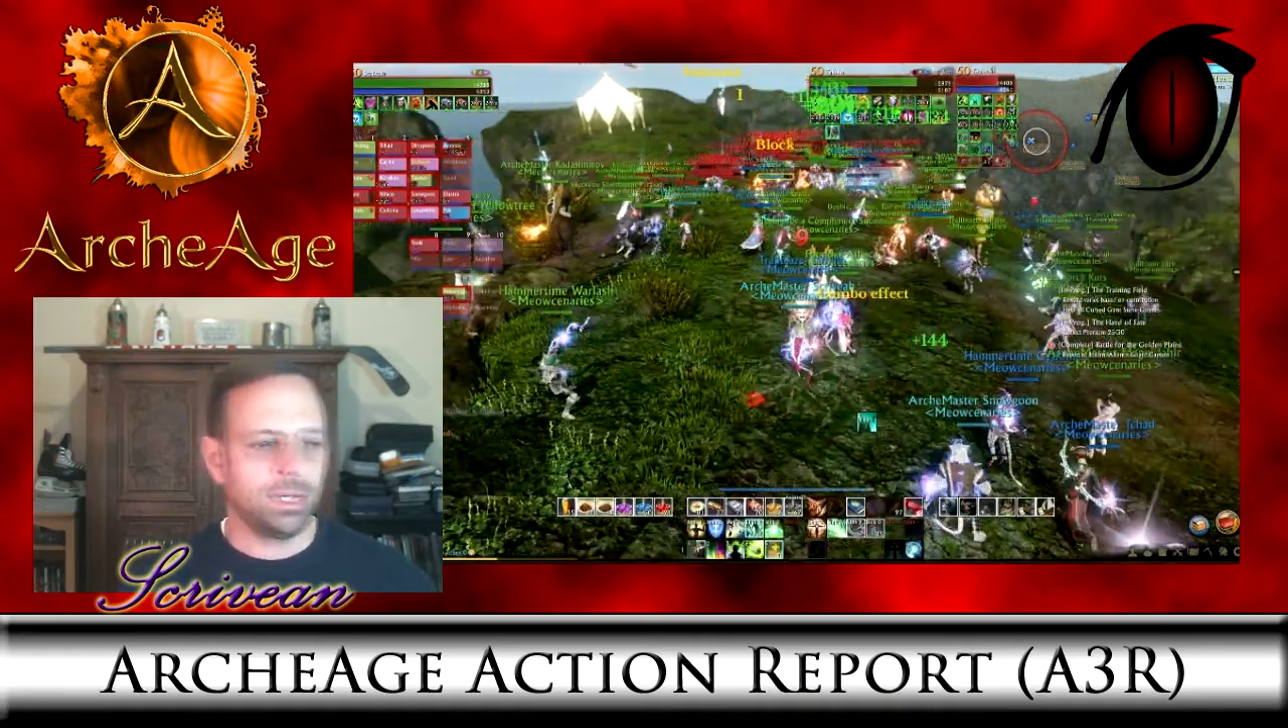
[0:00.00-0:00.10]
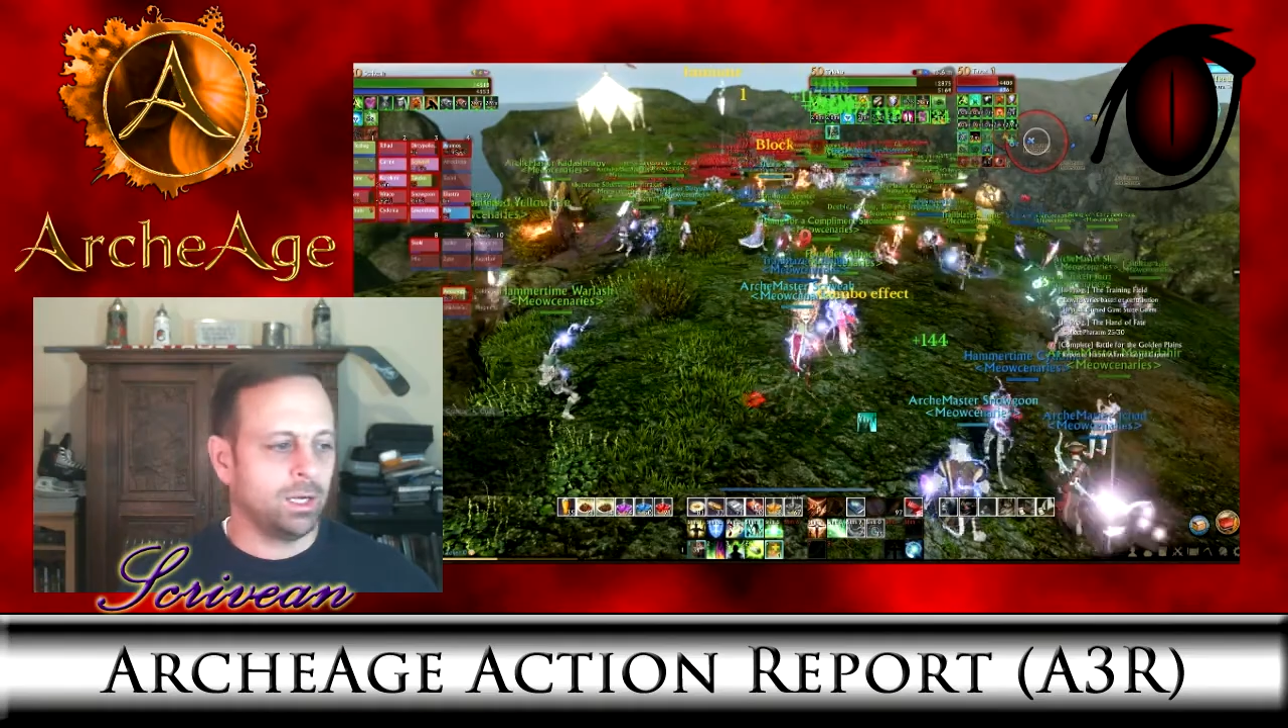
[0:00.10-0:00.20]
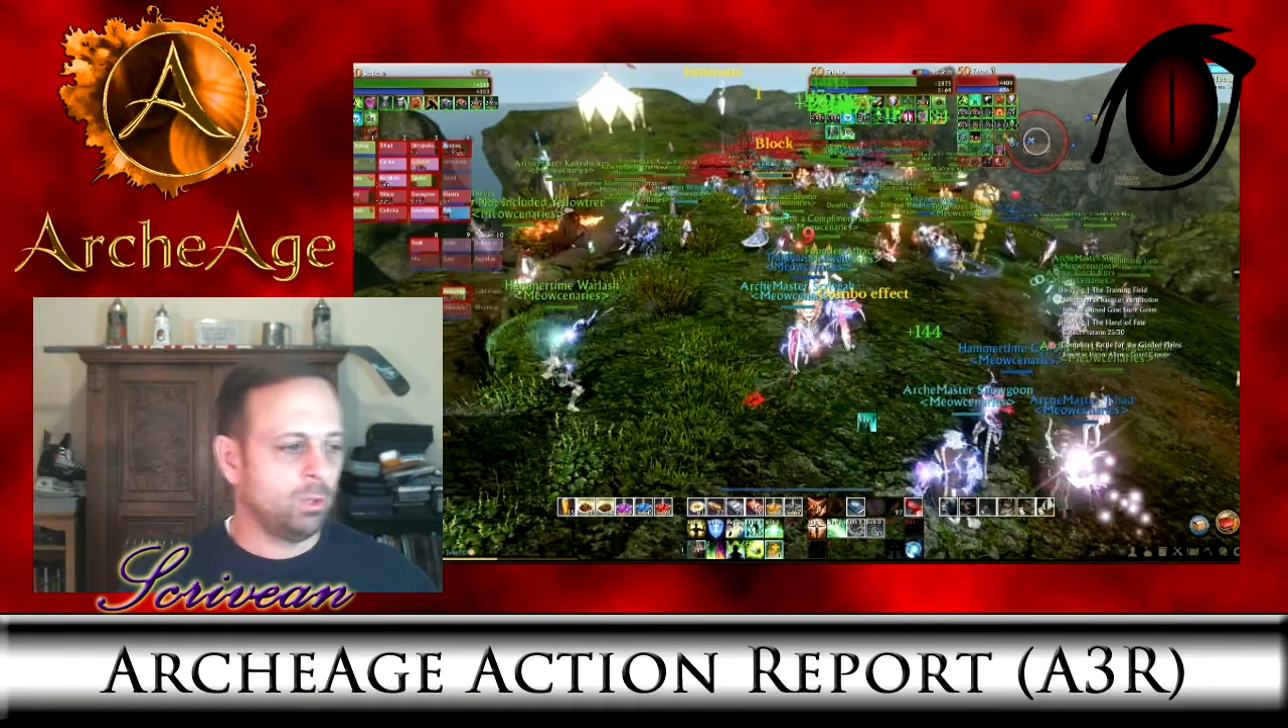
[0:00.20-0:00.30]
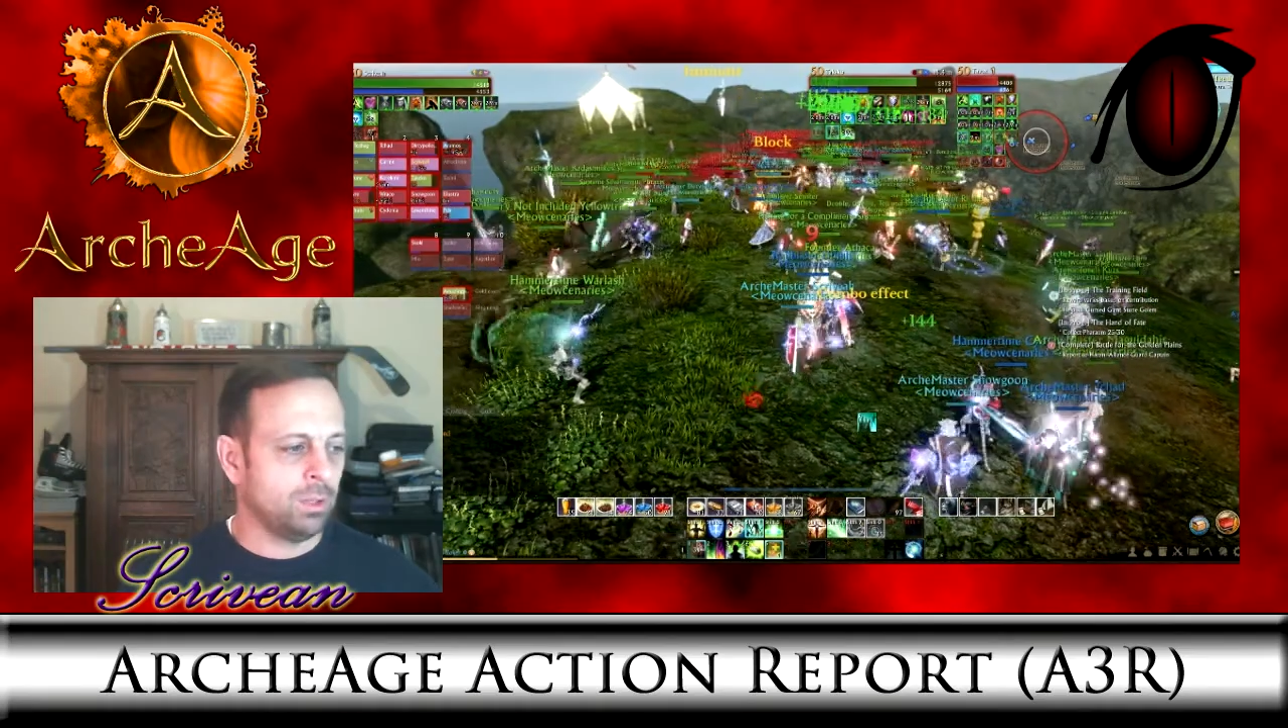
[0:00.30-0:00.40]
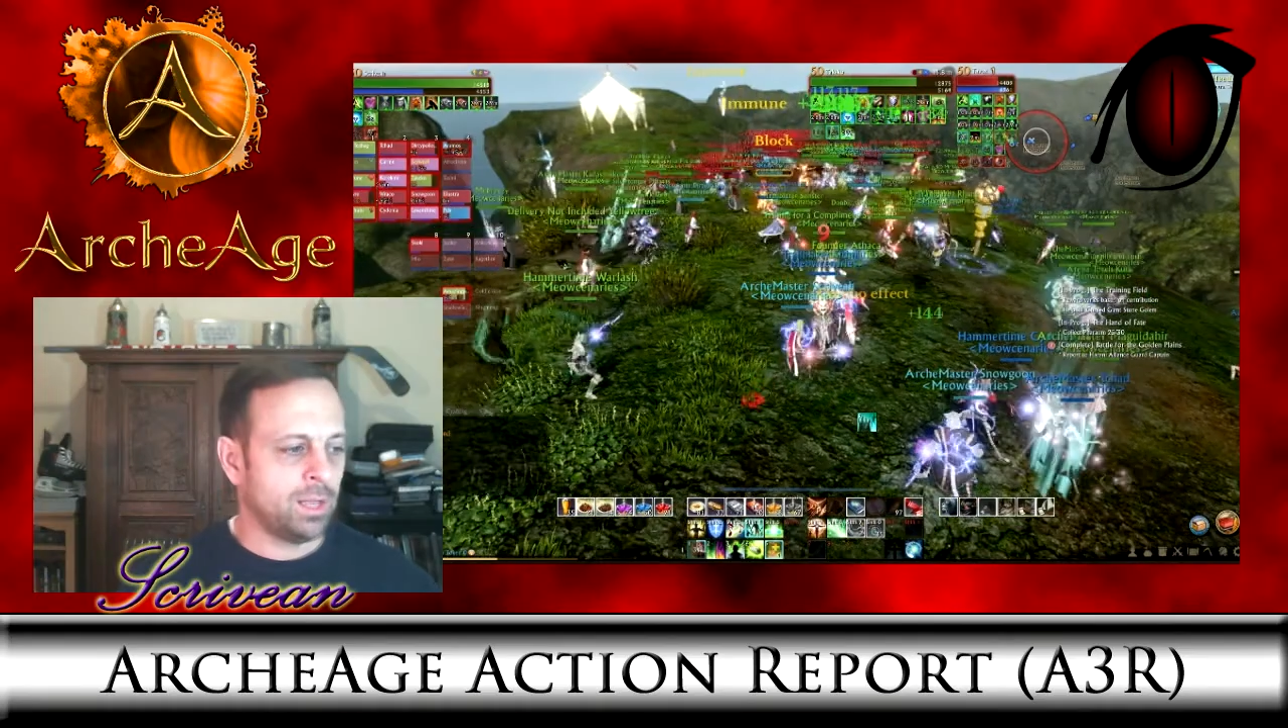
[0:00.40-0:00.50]
I
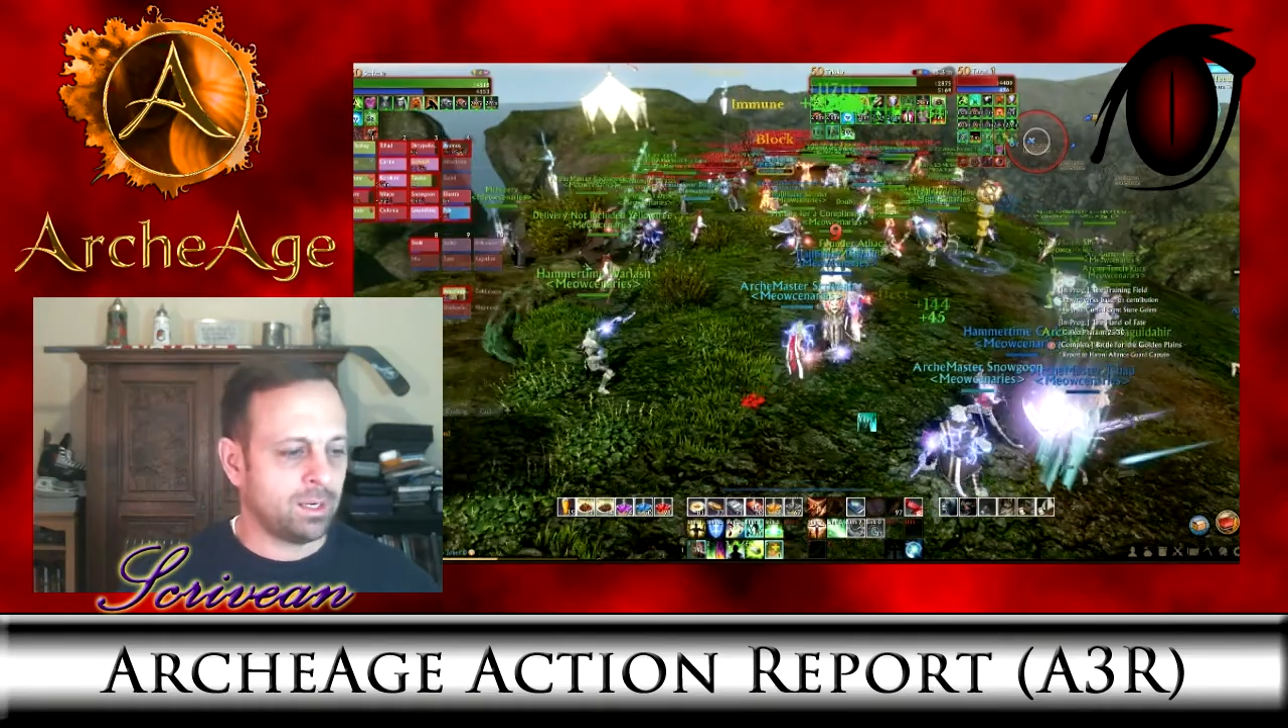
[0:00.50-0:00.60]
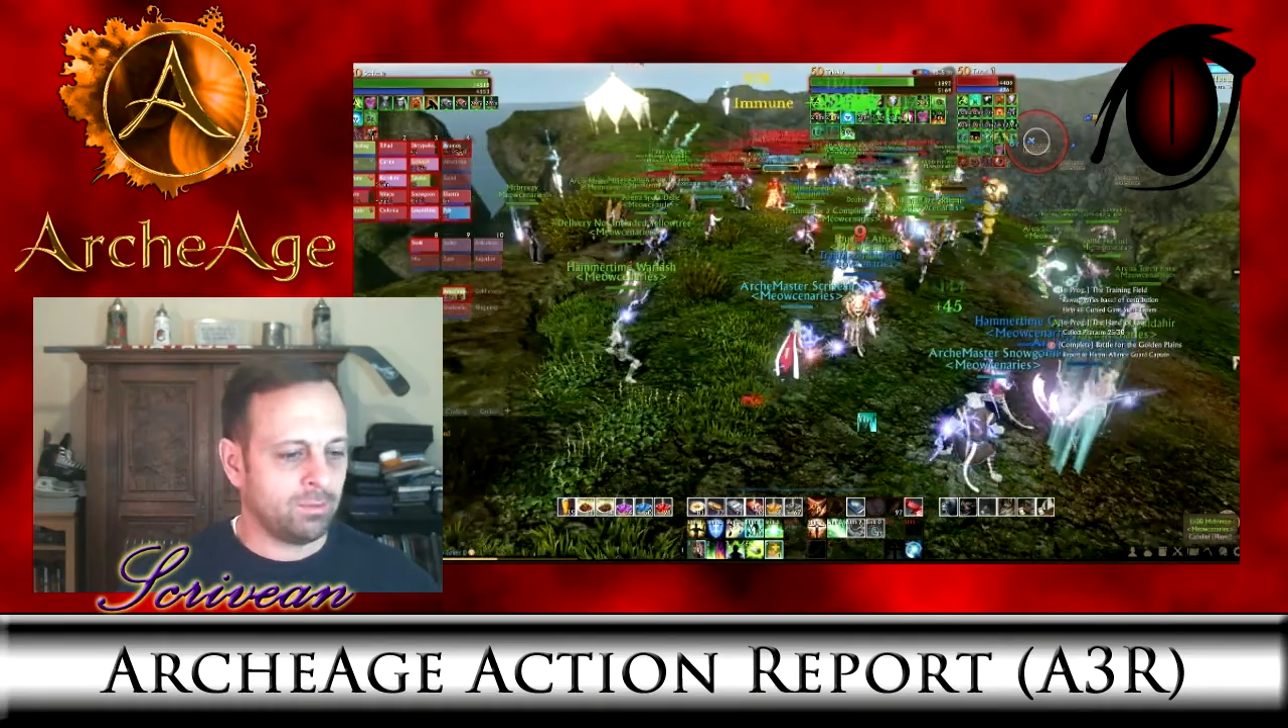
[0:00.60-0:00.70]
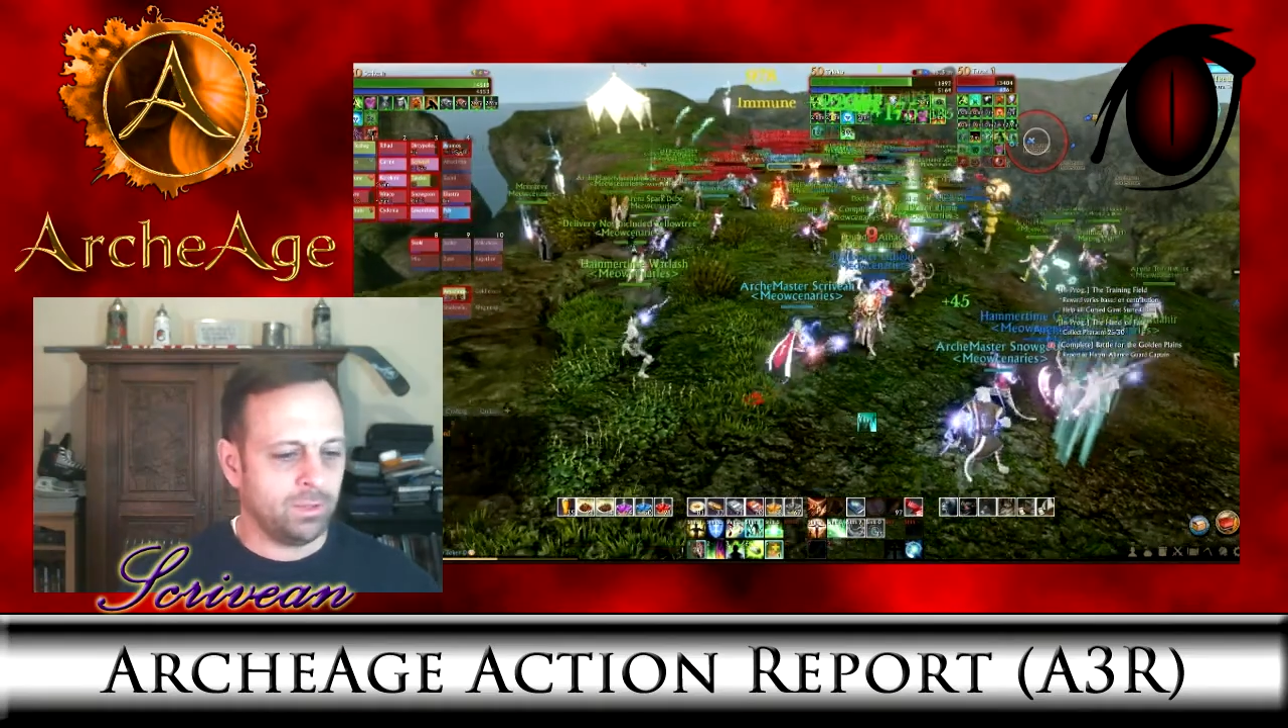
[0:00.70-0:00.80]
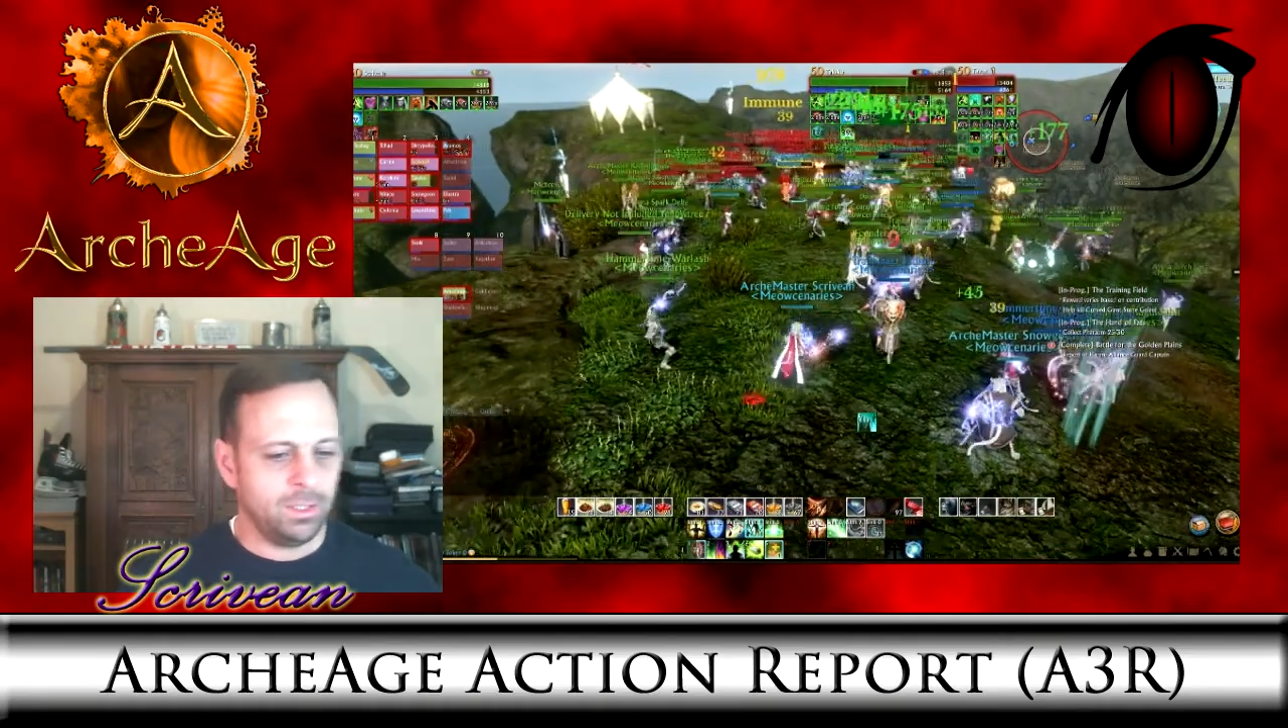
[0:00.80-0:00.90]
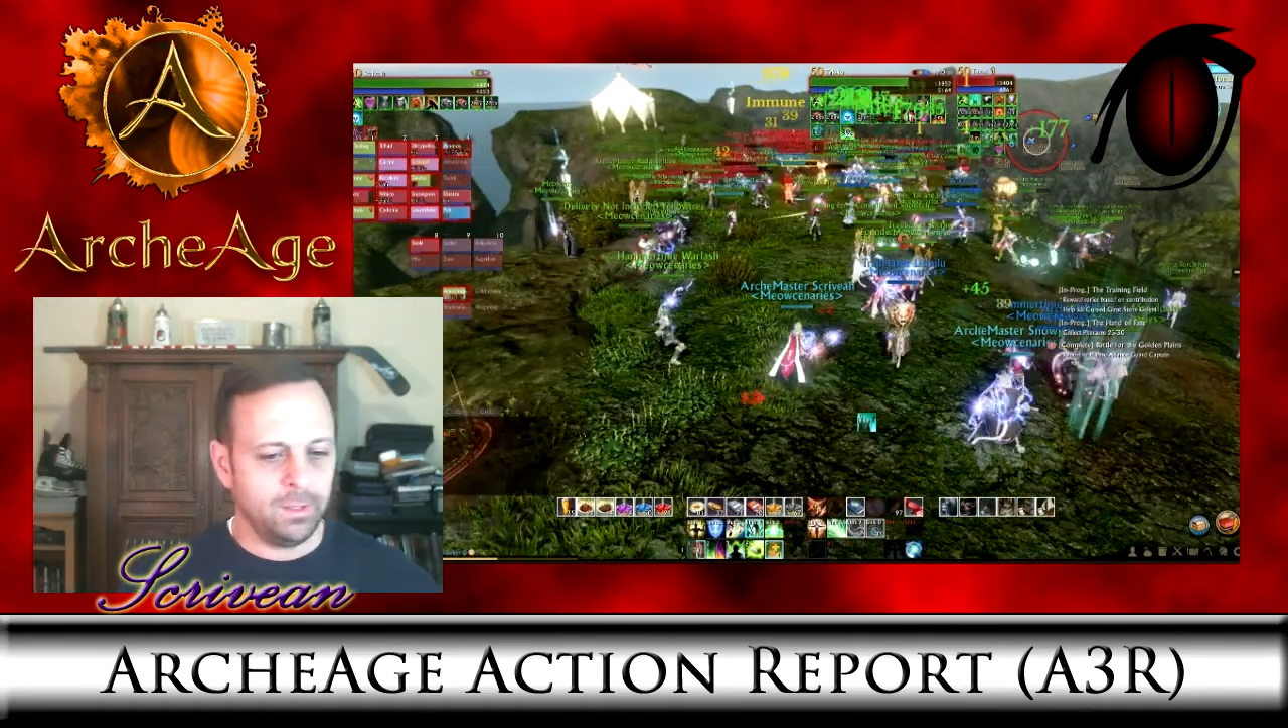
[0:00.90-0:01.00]
know a lot
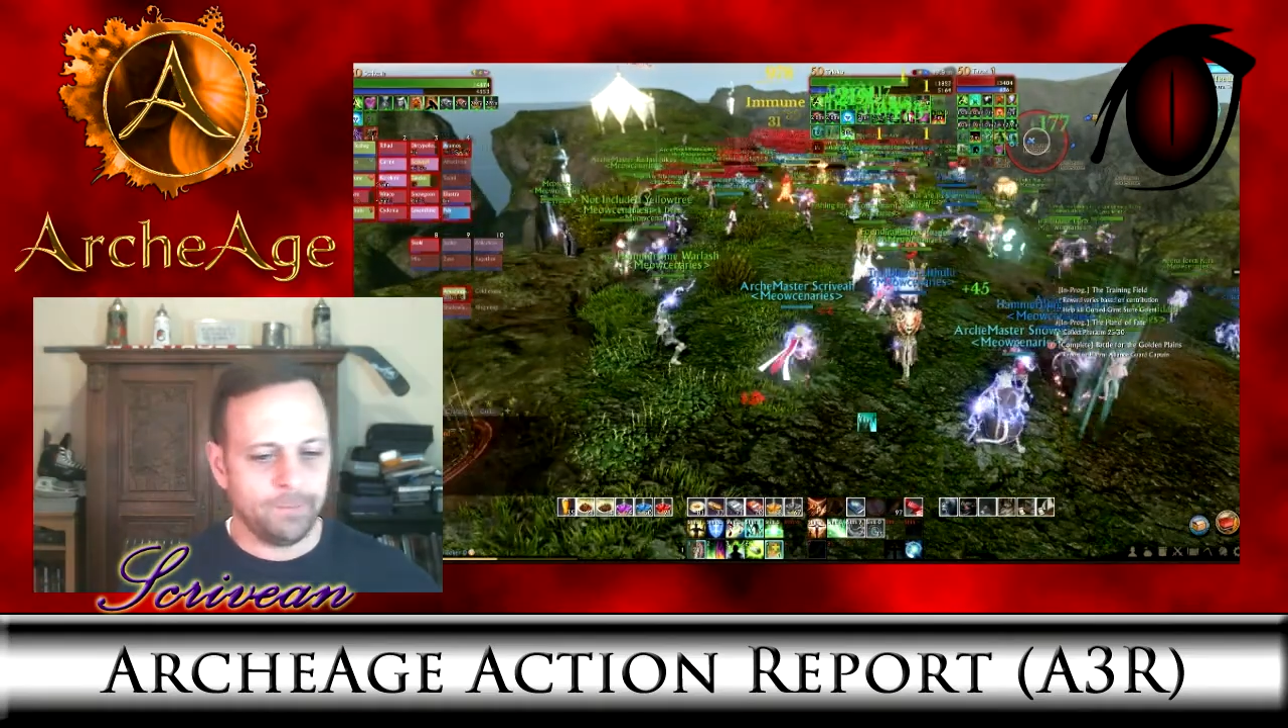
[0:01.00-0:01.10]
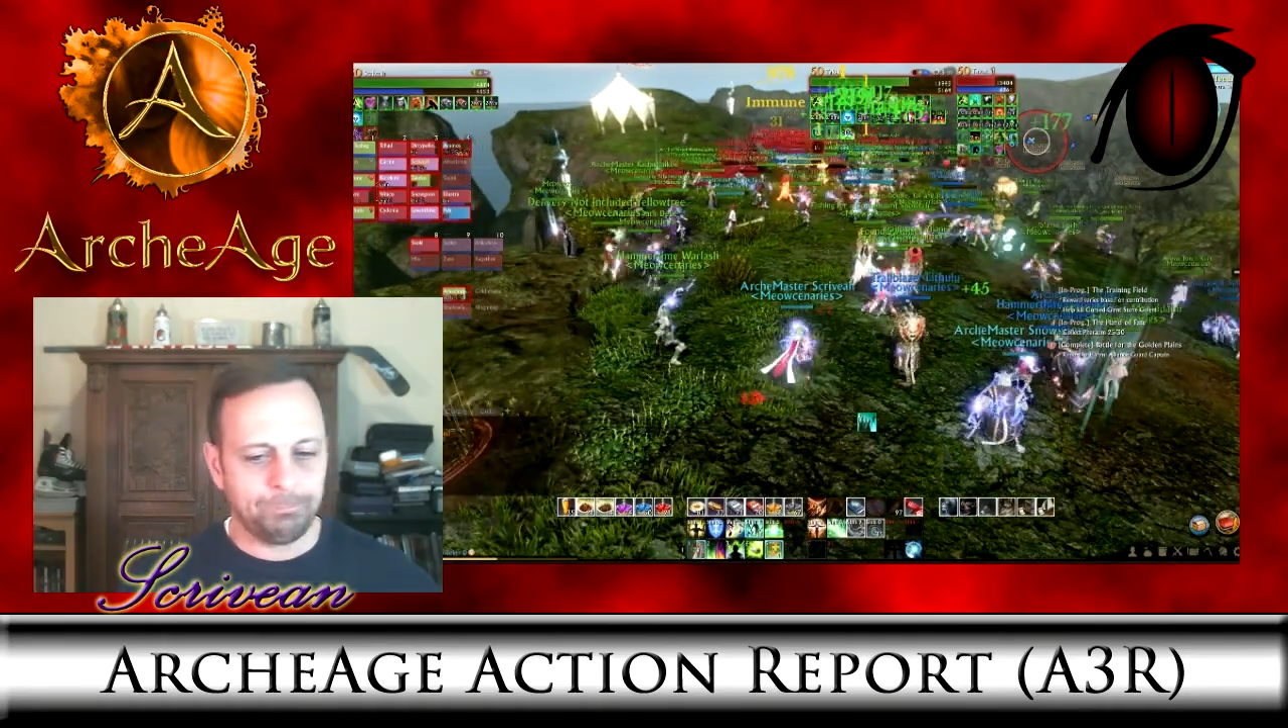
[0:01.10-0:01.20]
of the